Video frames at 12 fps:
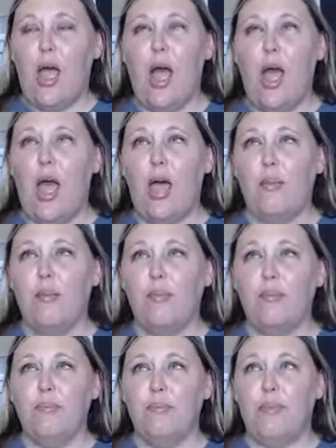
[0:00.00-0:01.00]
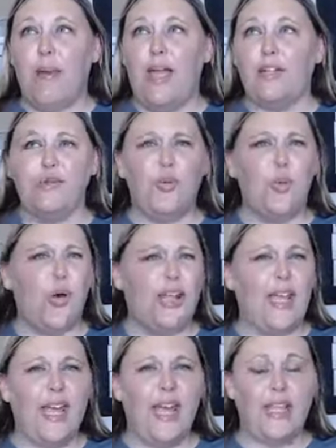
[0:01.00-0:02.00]
by
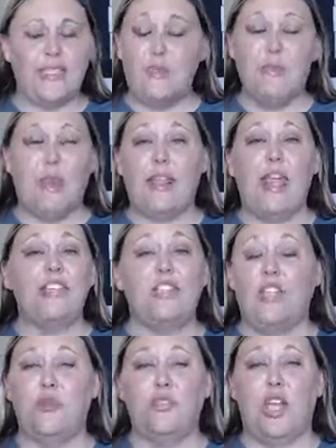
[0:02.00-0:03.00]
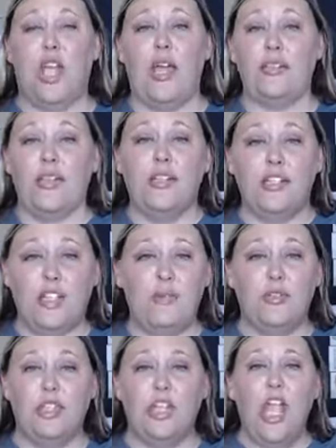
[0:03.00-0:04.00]
20, something like, it's huge, guys, it's
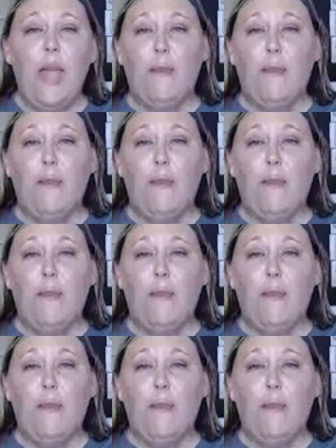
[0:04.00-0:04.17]
huge,